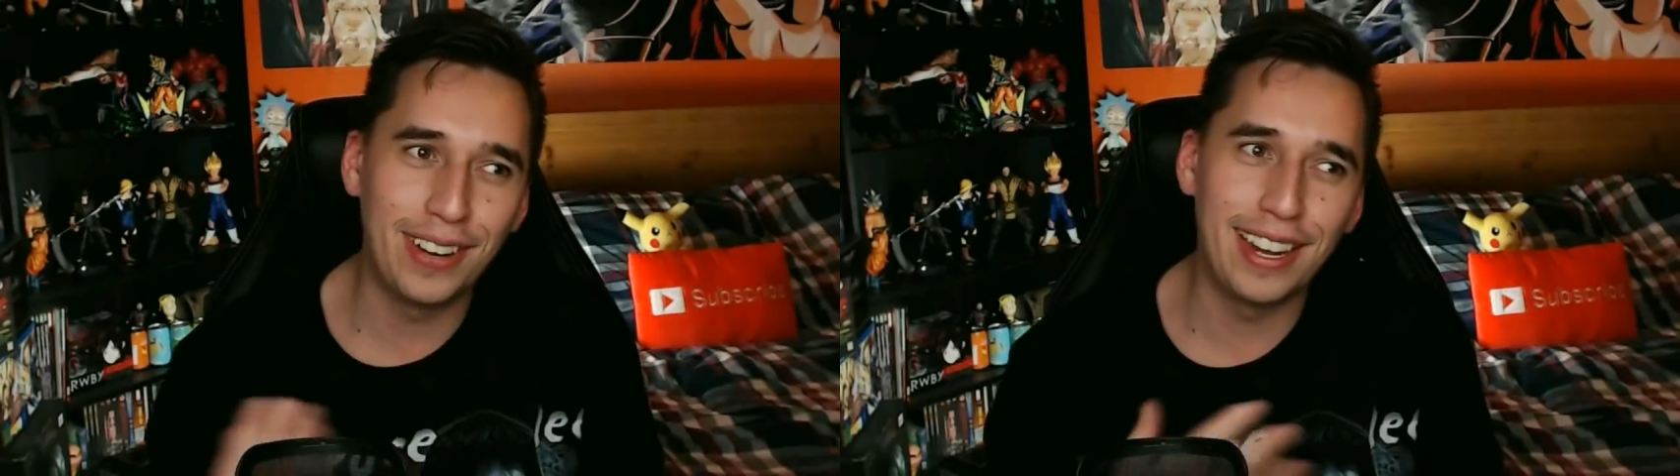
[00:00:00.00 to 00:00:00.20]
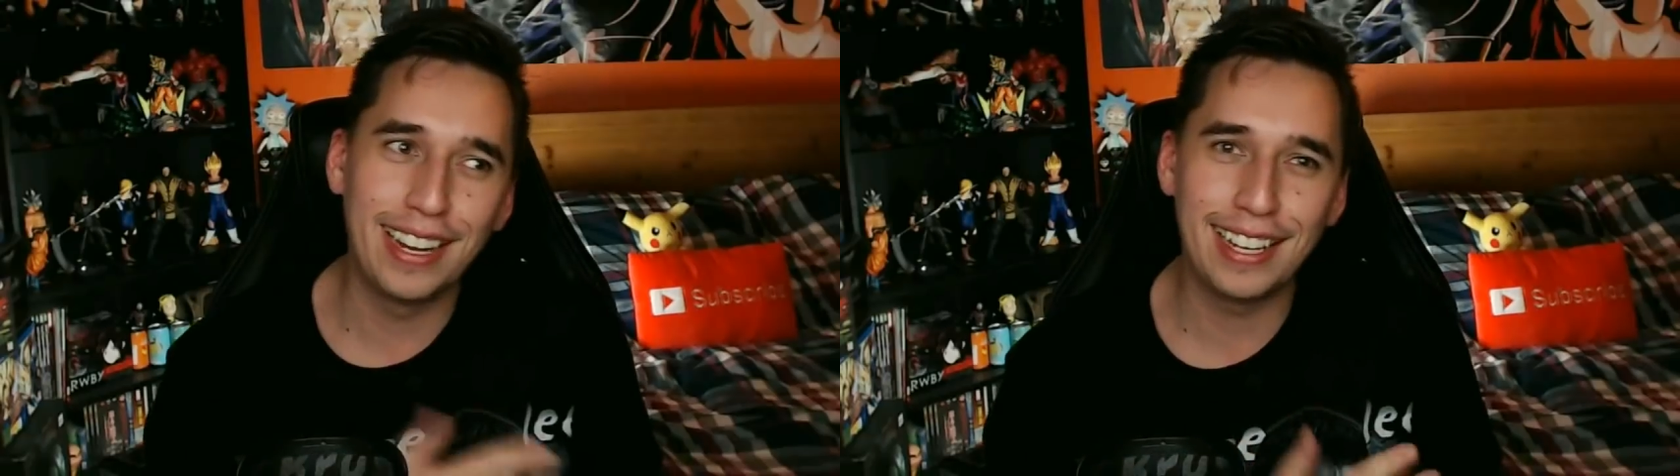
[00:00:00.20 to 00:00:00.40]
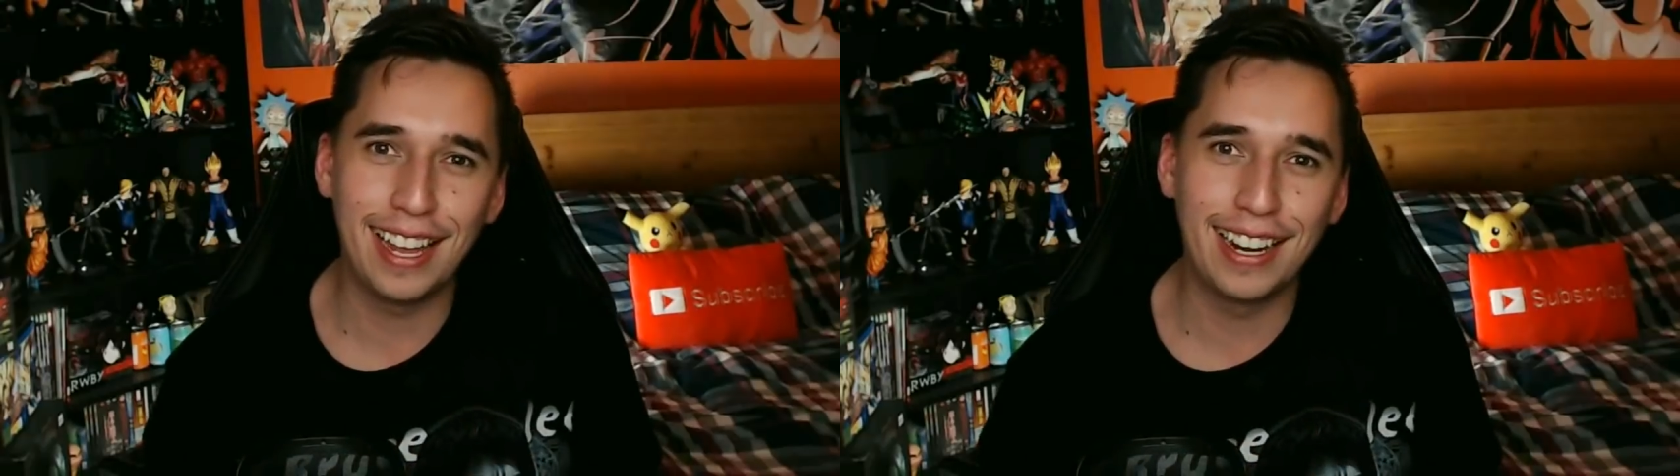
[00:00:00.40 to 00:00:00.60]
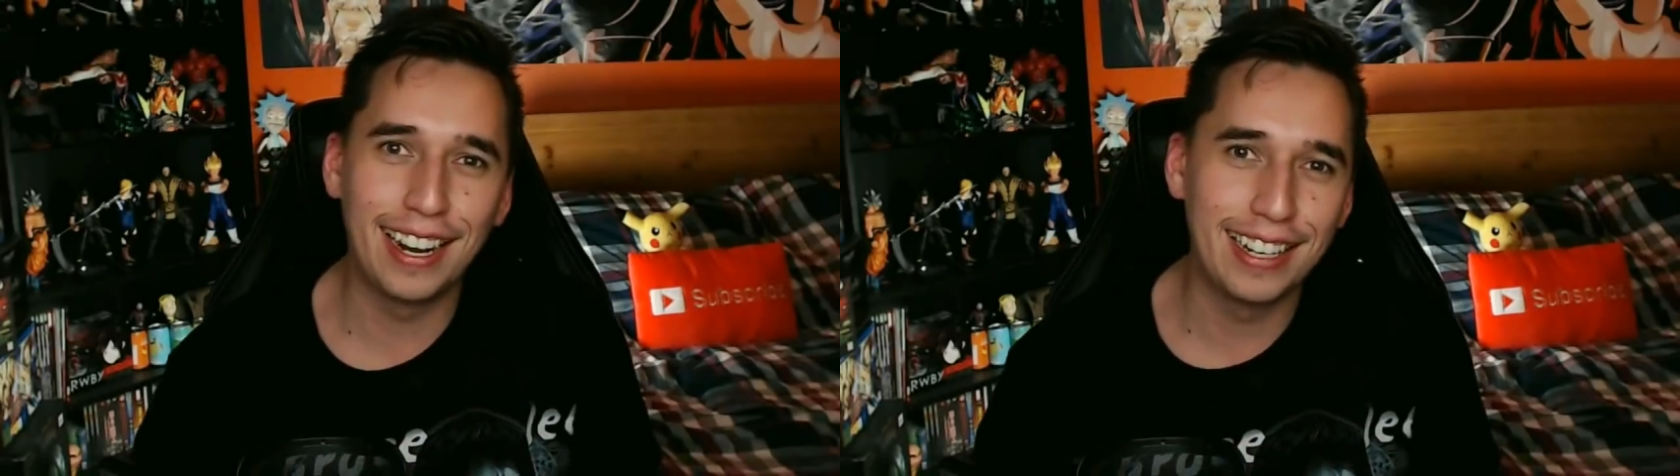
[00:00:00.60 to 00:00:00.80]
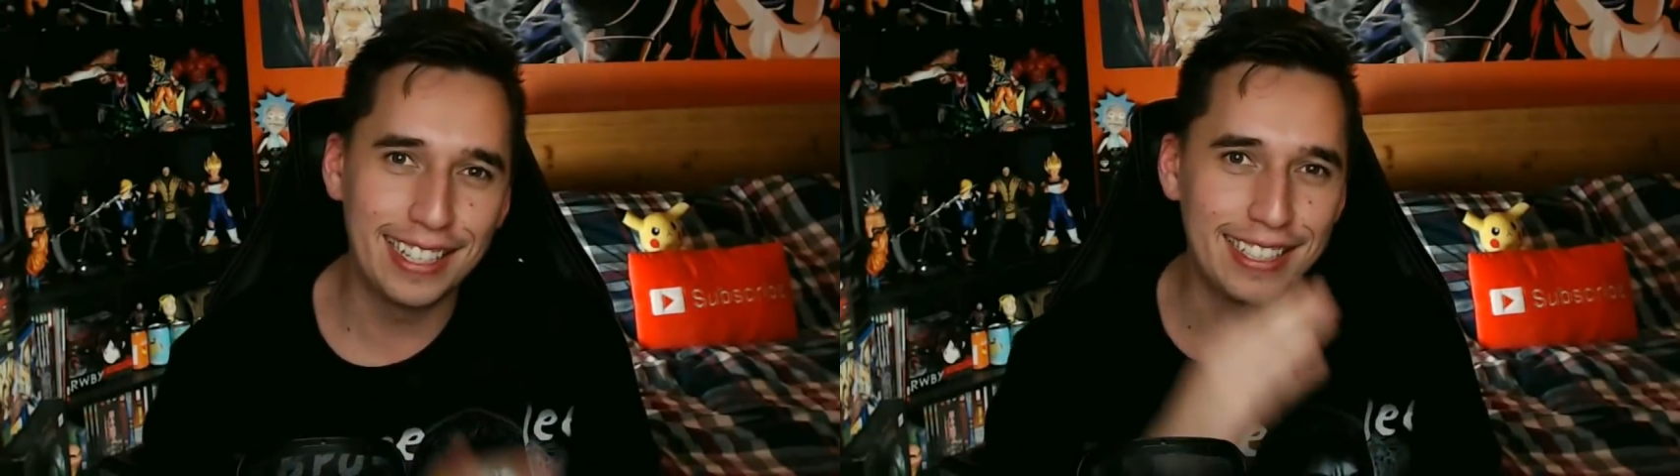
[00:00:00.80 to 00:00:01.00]
Now I, I get
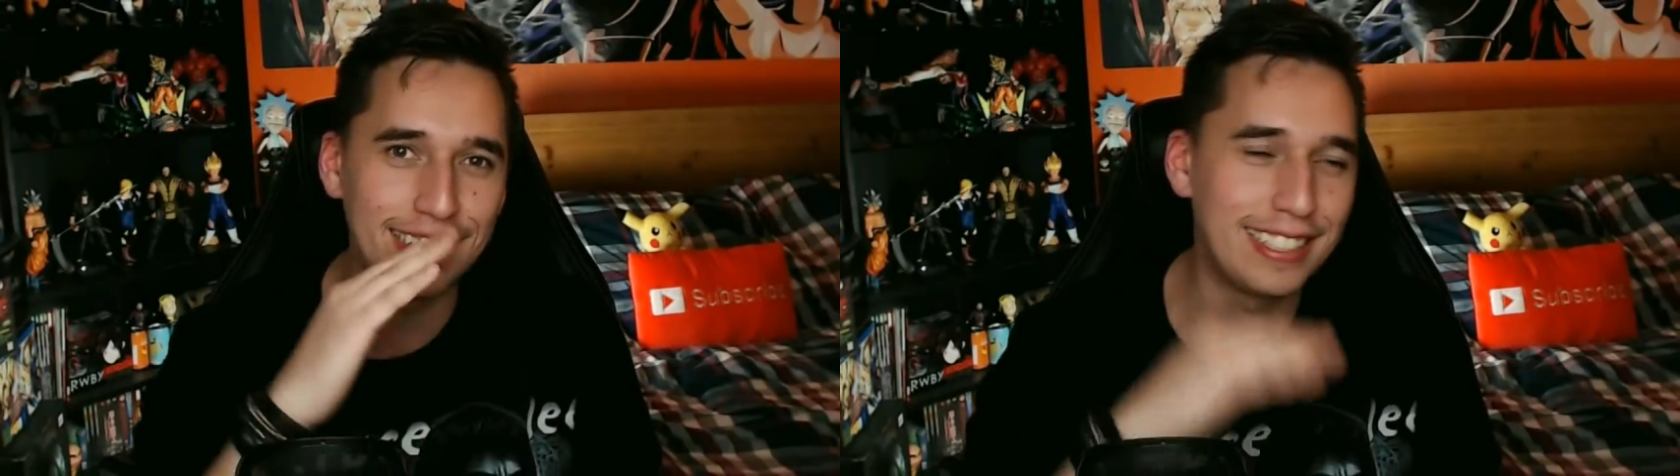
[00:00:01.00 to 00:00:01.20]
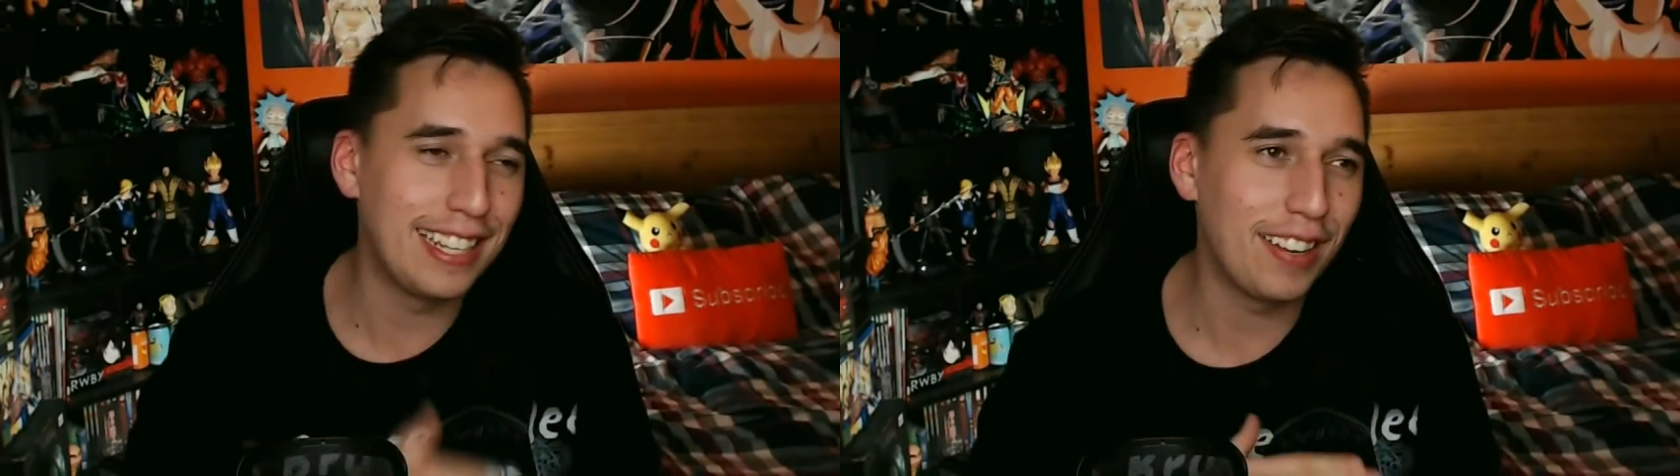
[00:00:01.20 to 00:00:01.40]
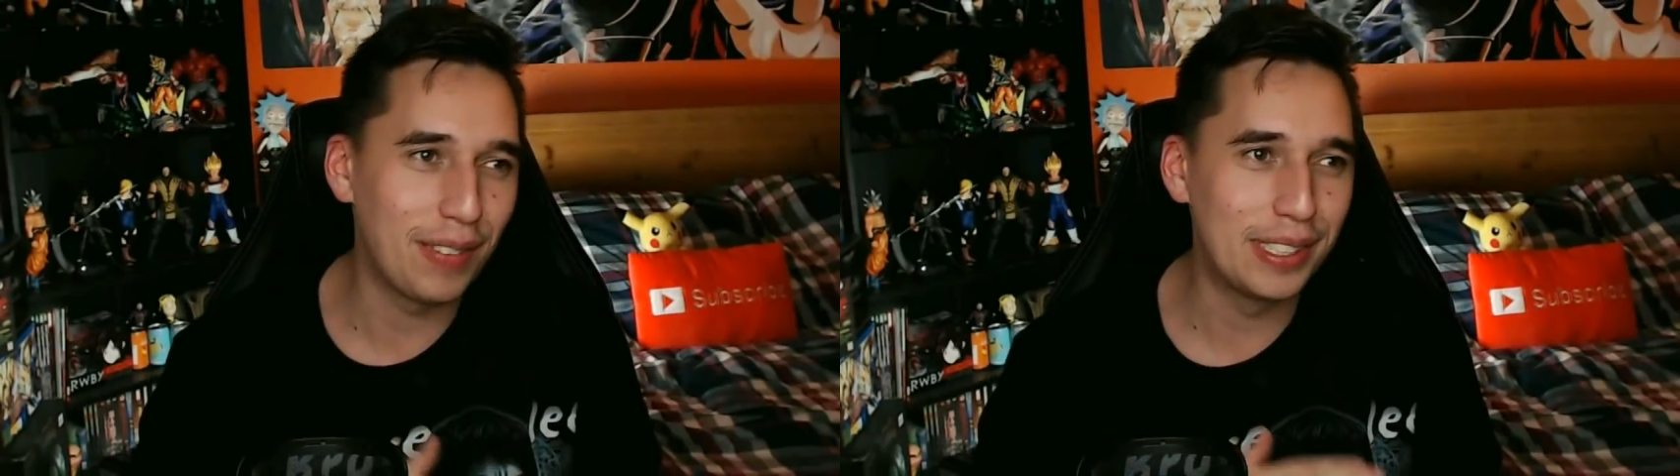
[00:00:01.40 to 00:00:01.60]
it. I need to take